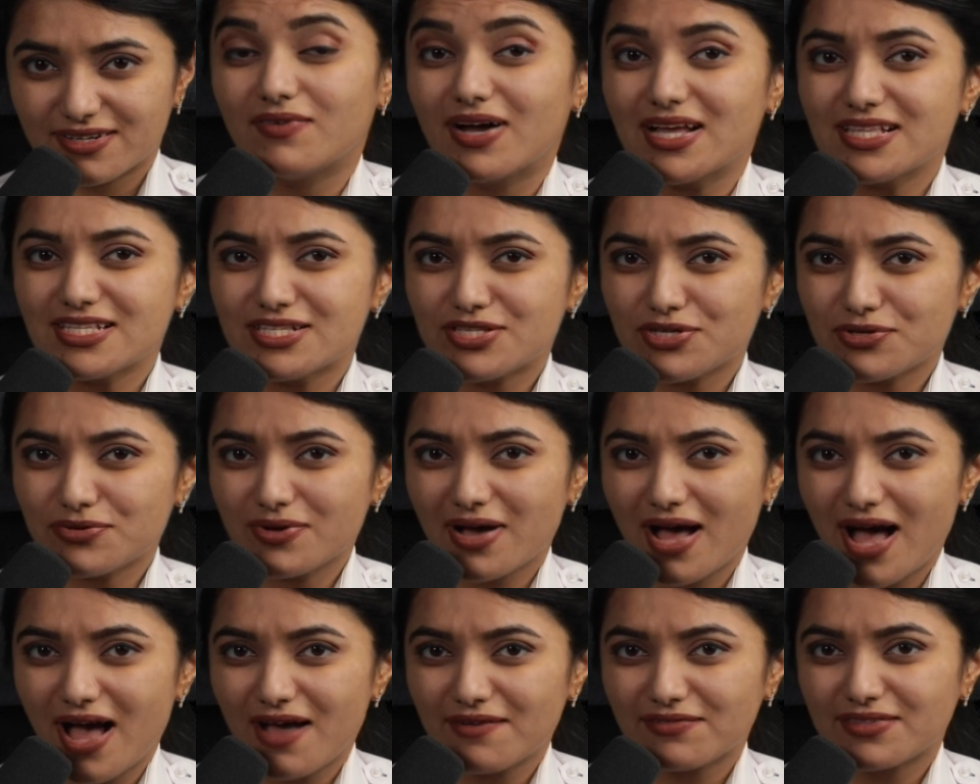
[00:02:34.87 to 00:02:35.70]
Once you
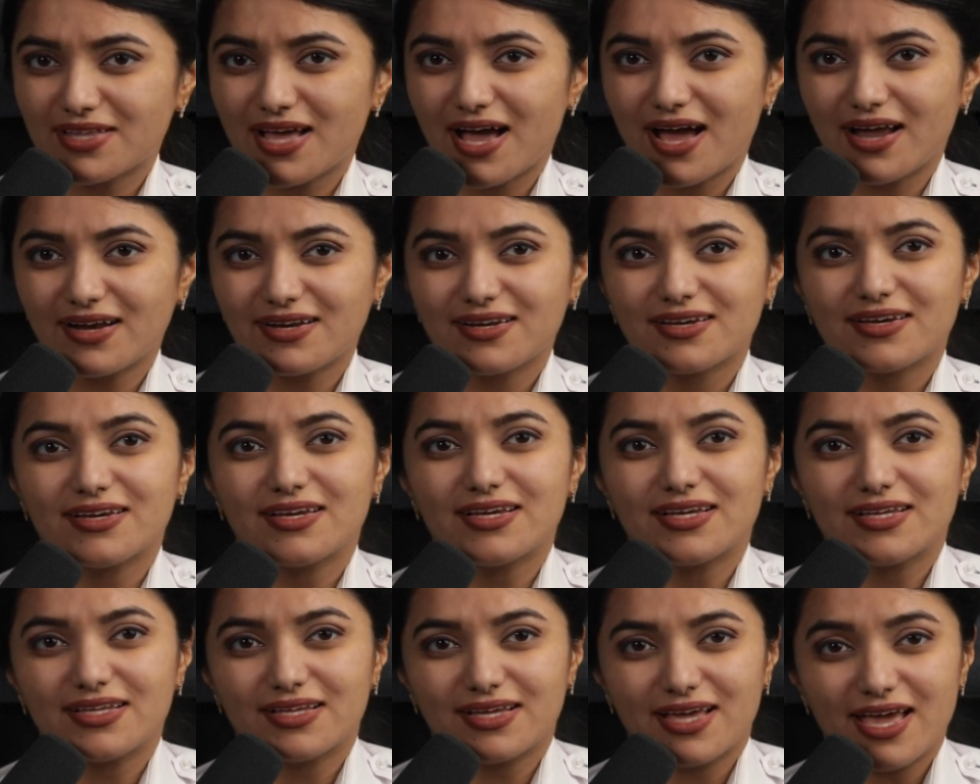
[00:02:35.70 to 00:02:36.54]
have that,
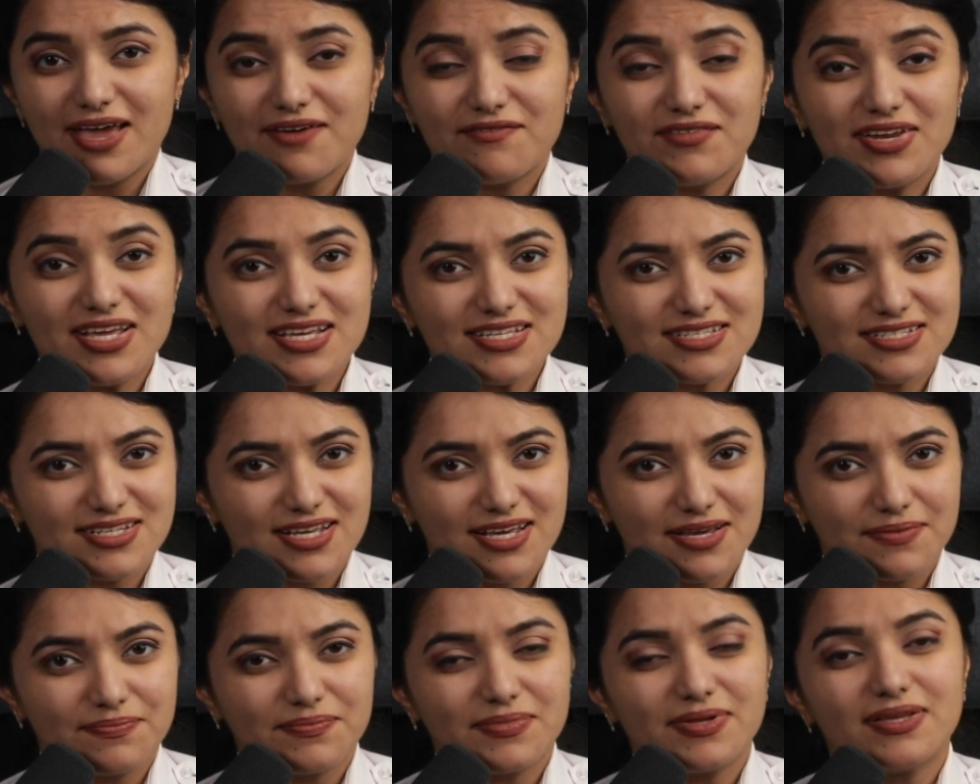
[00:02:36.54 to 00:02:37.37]
every
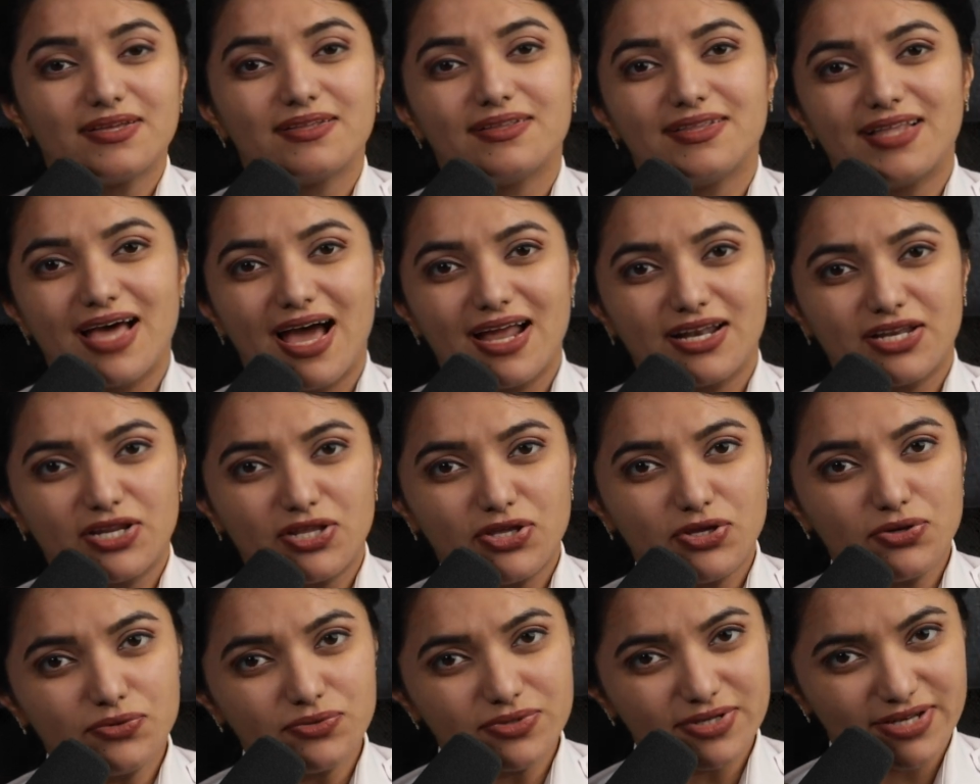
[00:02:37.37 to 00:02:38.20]
step that
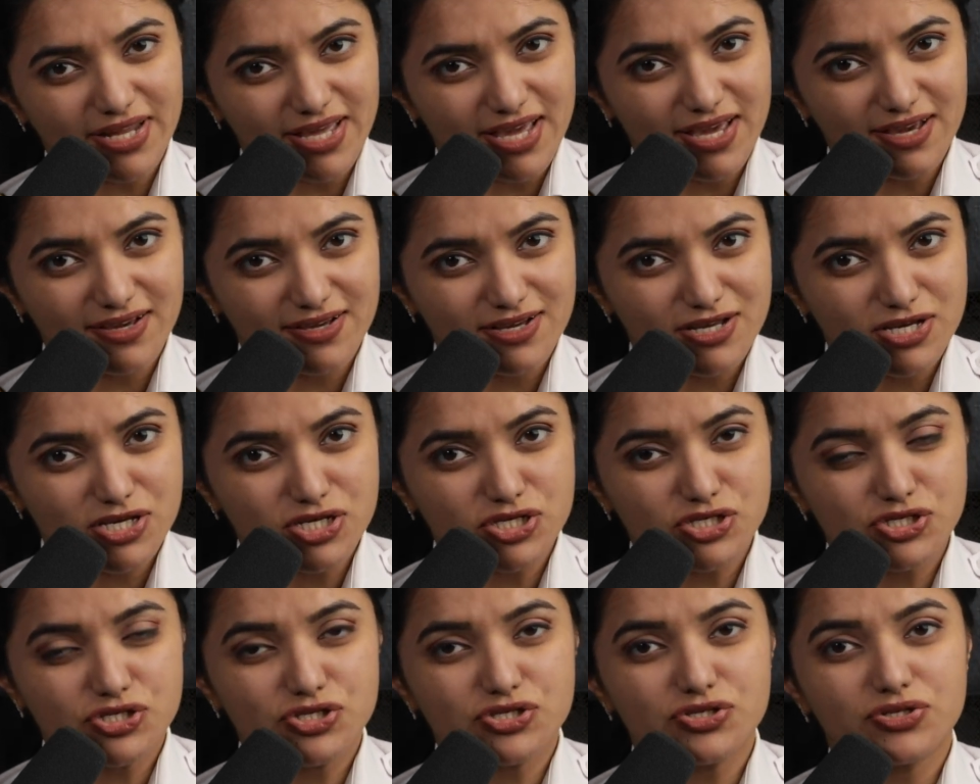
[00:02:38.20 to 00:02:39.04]
you take
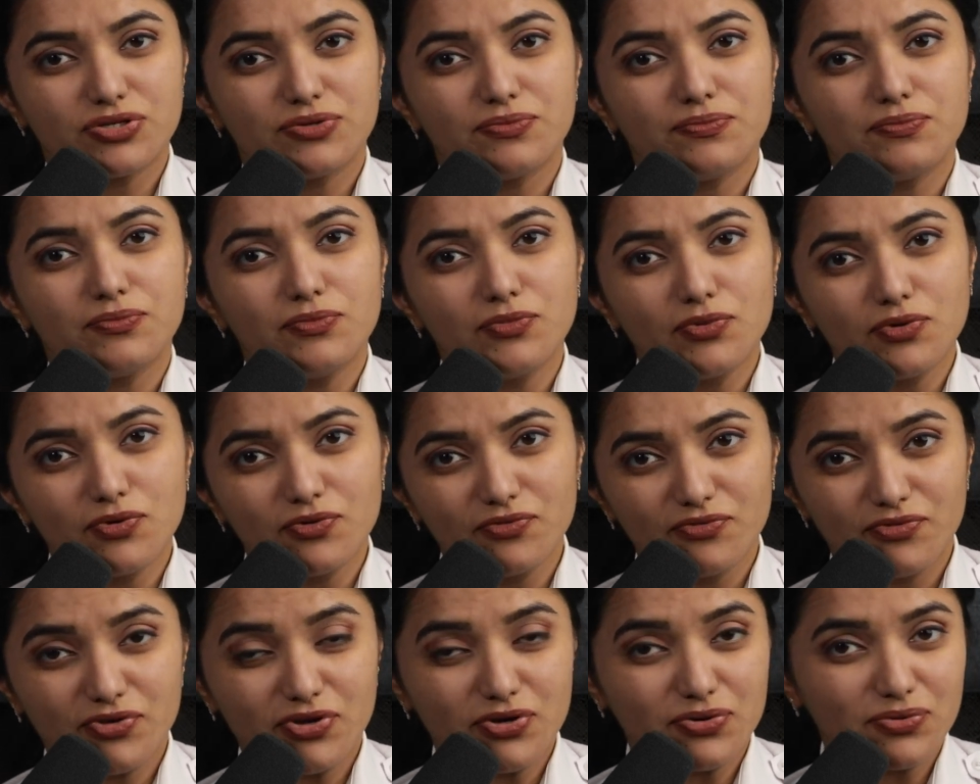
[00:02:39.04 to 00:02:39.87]
should
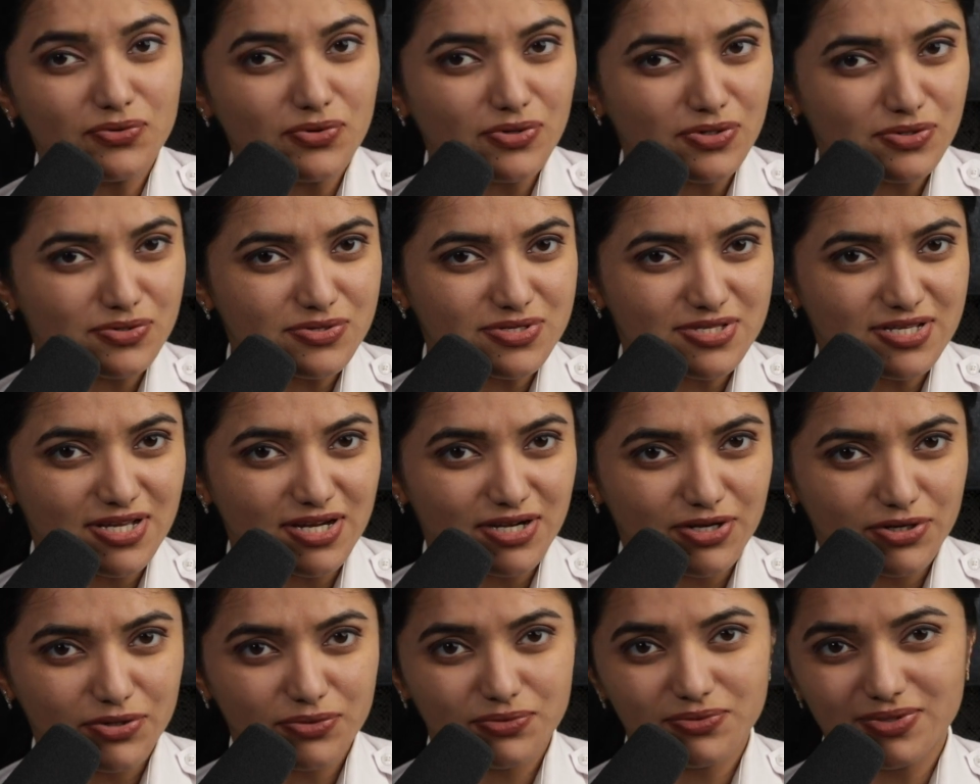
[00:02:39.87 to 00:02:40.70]
move you
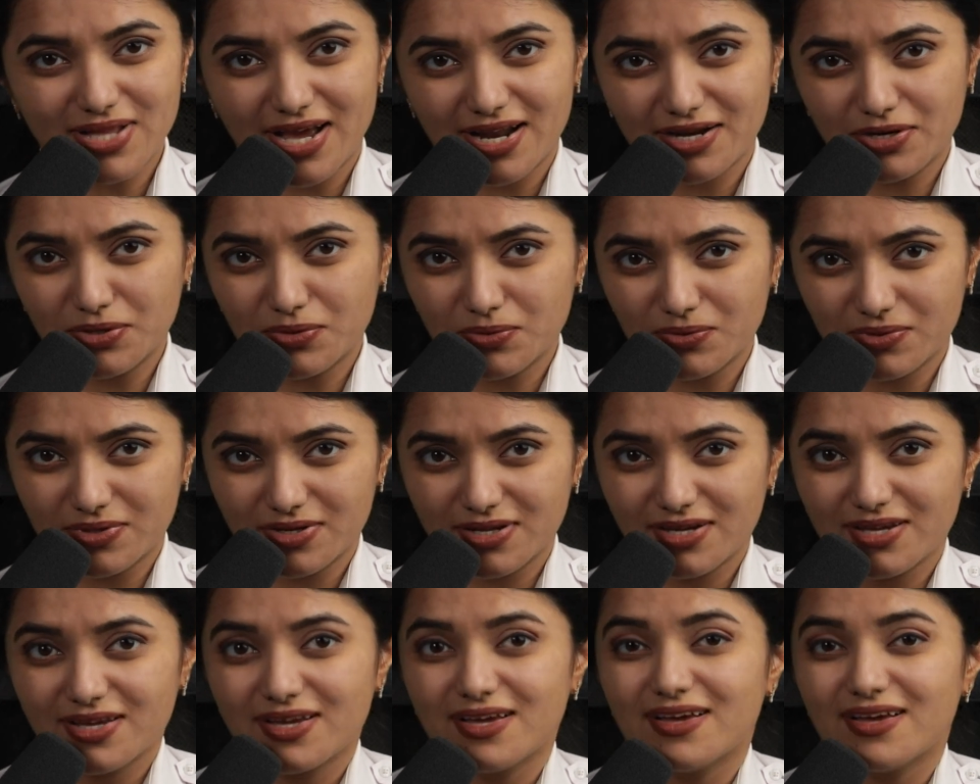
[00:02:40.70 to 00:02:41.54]
closer to that goal.